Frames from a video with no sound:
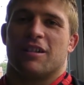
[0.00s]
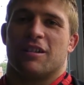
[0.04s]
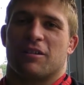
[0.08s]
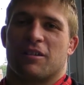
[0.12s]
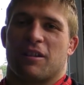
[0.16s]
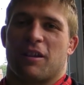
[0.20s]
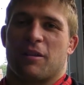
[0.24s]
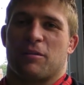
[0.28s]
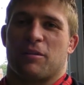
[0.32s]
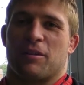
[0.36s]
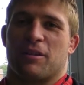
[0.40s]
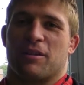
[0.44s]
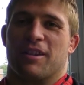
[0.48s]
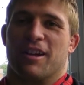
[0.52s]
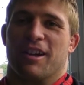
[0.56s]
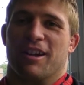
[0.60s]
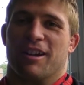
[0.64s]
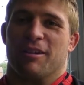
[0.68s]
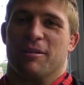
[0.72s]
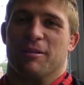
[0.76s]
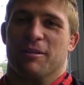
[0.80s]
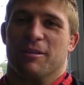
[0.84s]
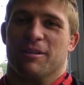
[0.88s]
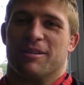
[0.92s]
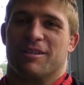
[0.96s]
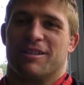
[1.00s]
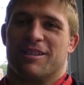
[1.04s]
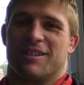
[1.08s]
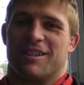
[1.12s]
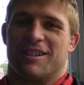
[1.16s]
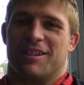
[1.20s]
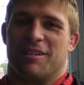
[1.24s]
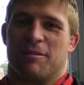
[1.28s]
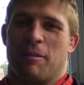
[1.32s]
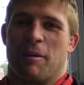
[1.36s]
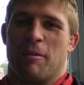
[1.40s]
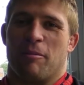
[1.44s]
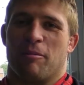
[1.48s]
I was absolutely terrible.
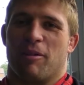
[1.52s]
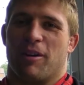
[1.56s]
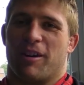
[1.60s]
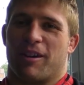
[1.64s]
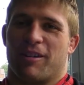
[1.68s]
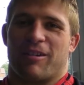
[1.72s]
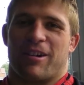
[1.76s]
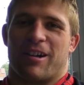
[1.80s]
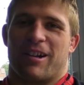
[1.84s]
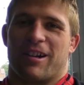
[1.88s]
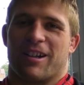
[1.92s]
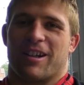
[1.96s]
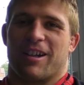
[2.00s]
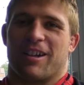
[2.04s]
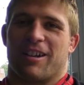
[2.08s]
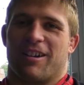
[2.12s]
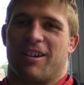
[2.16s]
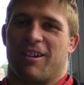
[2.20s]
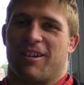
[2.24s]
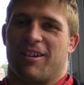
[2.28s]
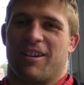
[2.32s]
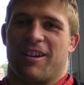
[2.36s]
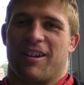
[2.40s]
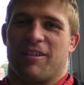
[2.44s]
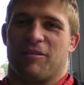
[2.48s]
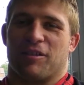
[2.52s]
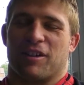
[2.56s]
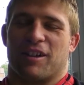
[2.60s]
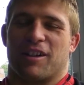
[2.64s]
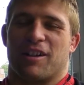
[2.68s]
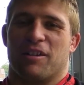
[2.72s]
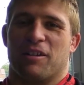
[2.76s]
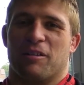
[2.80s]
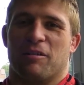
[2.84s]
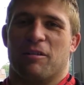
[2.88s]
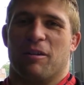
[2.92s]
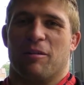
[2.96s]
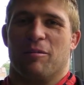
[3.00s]
I remember running around going, I don't have a
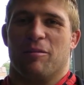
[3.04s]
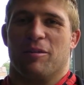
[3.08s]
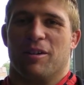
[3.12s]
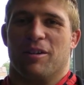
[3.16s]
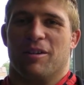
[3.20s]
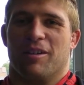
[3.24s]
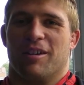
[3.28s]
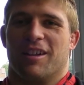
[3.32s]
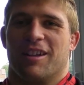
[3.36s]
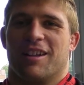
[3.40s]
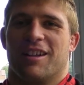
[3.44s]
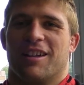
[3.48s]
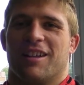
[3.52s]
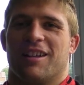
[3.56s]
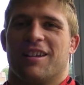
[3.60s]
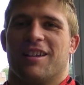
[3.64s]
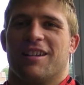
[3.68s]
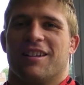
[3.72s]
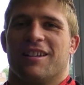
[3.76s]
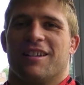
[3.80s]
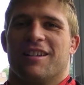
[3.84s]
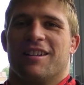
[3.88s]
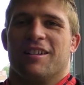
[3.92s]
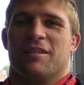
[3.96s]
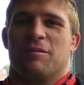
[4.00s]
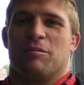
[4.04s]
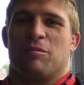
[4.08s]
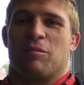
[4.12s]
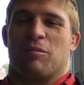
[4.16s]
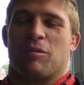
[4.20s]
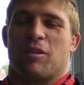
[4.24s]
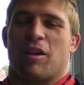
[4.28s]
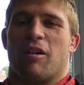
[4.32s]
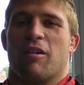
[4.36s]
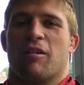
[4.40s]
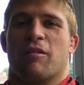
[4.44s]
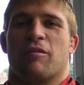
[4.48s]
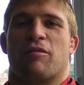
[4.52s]
clue what I'm doing. I'm
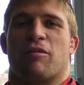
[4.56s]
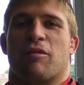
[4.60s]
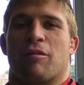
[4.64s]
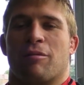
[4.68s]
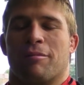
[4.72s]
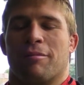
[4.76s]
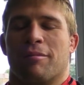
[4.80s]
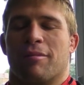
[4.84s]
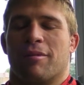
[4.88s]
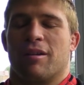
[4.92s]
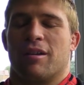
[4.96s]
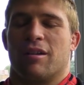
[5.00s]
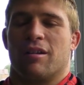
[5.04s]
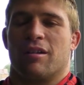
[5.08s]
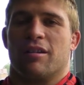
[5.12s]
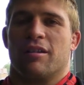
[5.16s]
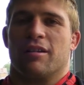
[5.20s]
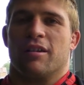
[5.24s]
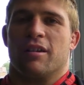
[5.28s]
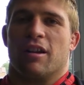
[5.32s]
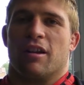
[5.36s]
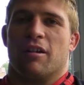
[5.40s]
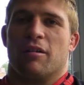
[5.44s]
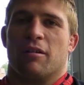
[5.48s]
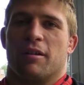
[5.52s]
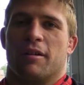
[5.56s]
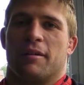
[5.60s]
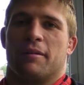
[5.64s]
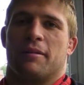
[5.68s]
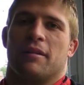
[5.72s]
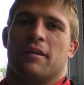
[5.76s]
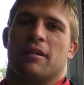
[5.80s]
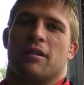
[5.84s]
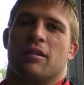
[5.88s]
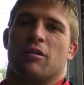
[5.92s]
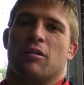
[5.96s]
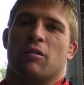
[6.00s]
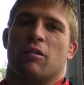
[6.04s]
going from, you know,
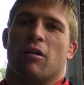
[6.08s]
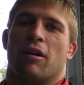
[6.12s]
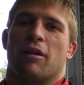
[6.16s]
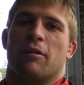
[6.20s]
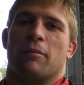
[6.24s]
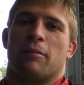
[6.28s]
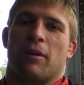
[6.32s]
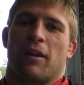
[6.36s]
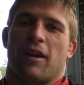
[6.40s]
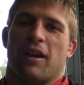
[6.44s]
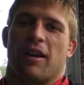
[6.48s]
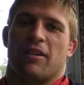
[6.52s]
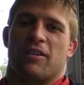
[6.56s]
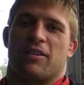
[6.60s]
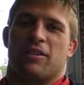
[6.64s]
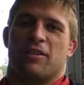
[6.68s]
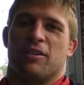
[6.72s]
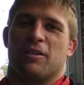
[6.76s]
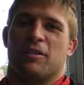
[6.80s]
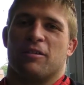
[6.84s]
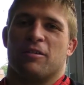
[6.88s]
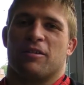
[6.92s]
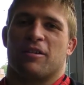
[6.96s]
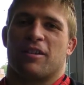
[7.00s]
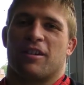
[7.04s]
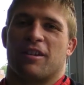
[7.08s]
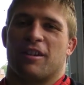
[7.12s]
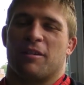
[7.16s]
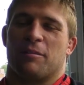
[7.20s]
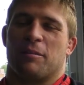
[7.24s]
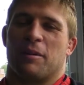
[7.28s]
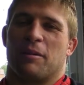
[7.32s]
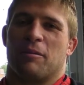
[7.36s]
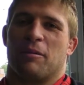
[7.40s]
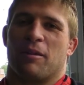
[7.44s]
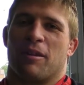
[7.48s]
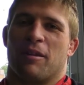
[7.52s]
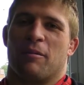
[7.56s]
an all right player to suddenly
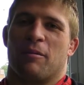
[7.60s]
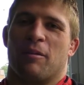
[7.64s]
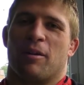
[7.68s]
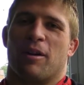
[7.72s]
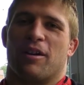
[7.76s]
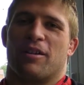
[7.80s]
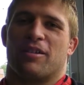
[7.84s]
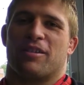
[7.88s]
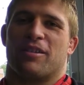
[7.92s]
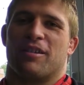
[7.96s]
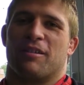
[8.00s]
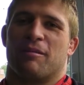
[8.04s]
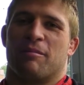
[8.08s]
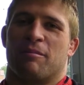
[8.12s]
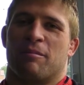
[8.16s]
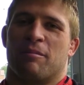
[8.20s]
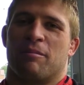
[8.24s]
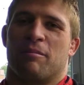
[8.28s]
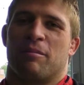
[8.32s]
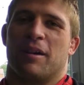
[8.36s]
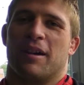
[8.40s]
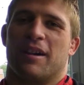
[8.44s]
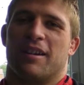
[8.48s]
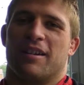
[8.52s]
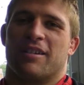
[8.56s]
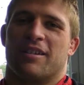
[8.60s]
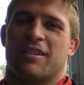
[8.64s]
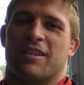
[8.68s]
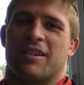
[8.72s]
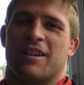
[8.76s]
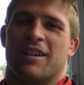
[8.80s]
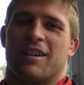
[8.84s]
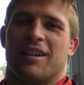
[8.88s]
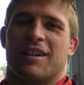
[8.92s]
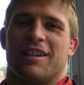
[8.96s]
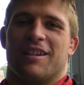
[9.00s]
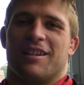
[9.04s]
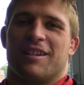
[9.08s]
being one of the worst on the pitch.
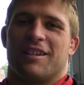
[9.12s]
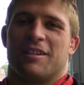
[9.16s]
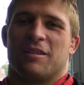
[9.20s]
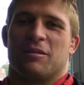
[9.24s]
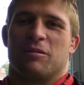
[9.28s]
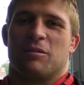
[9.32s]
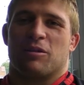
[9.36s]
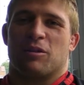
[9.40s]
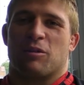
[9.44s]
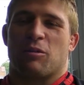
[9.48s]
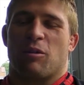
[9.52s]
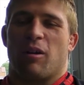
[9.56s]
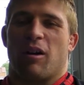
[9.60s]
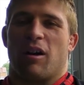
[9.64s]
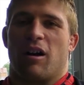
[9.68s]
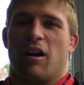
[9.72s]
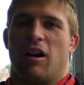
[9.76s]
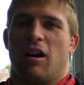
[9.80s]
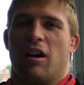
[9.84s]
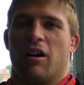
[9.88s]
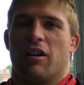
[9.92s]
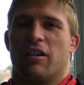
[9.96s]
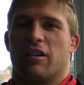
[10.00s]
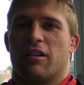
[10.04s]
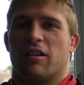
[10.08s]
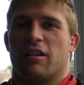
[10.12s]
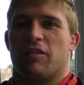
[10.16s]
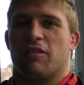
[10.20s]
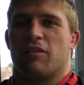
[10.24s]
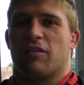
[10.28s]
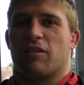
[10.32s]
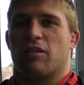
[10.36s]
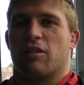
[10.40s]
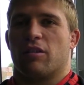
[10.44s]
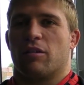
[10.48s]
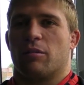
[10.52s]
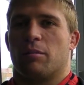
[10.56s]
It was quite hard and difficult.